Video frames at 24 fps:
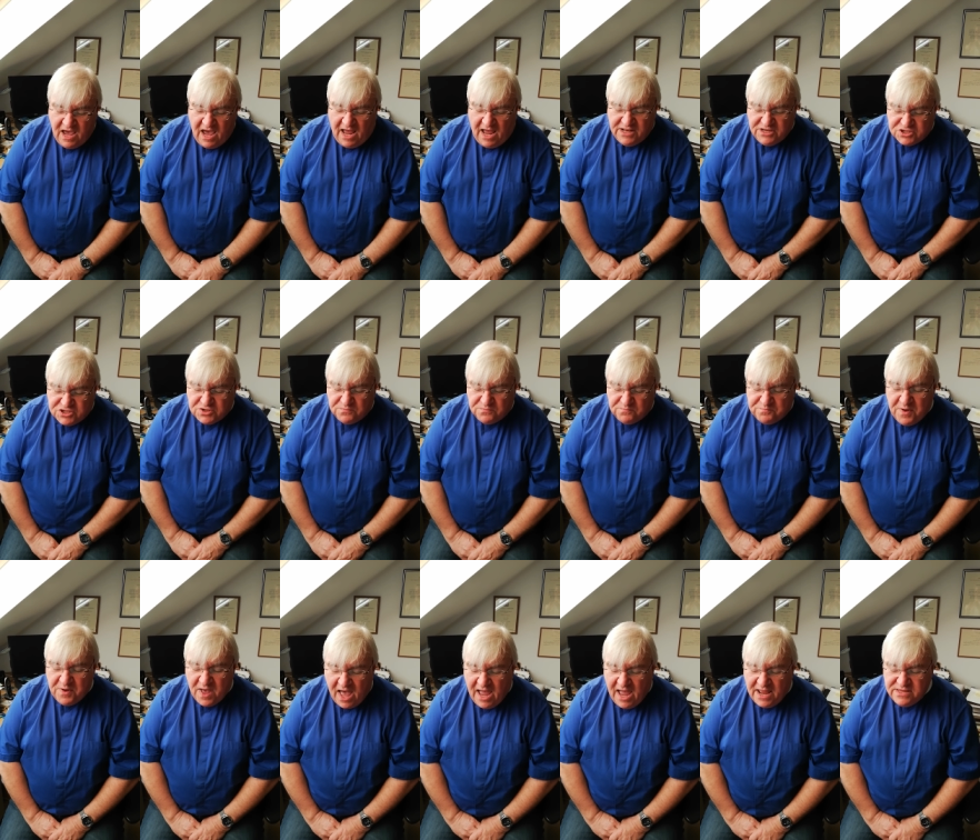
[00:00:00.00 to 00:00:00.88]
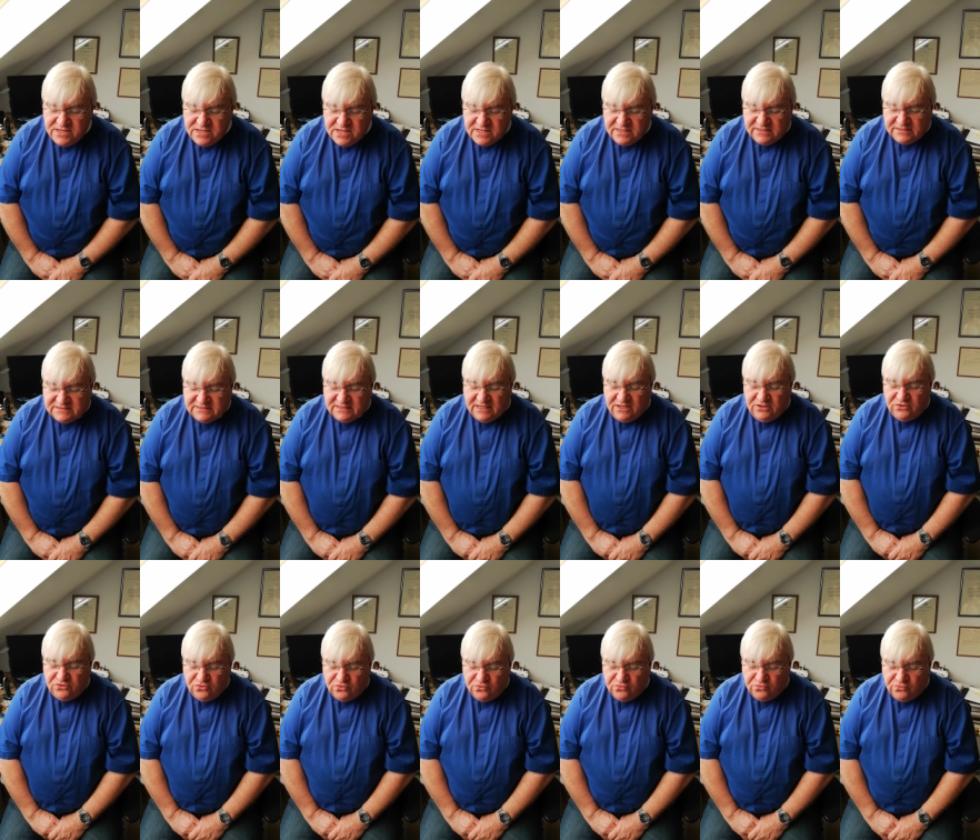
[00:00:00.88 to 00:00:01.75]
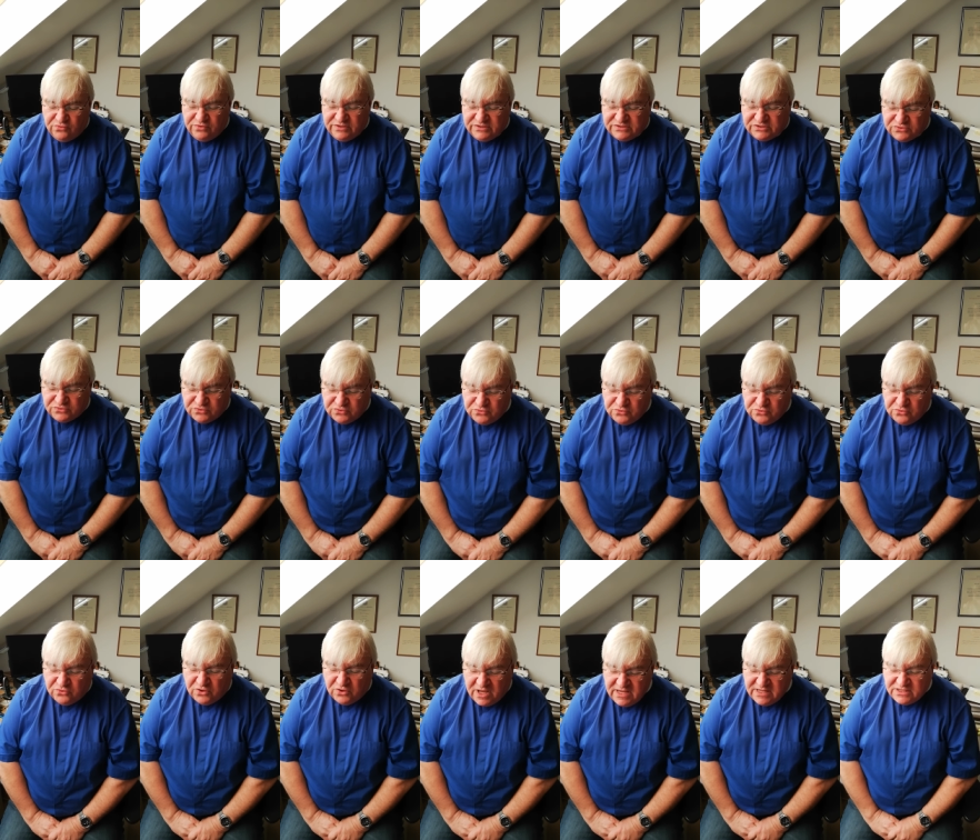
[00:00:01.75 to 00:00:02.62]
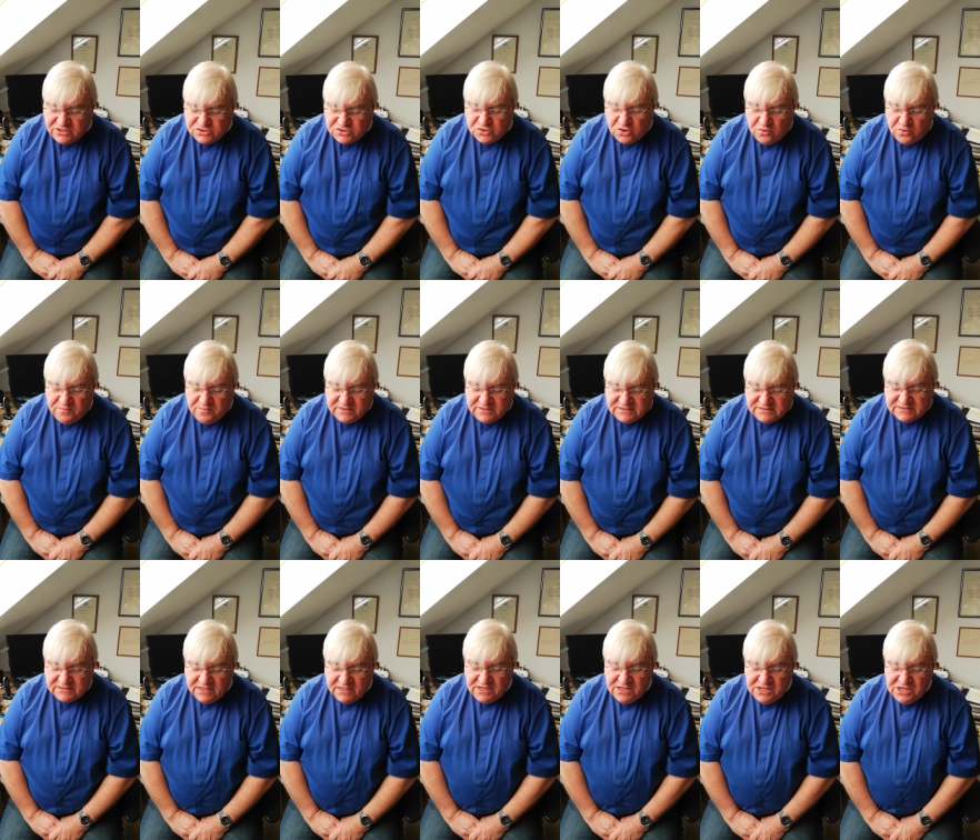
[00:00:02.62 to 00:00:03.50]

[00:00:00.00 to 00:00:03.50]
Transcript: and companions in those who, like Thomas,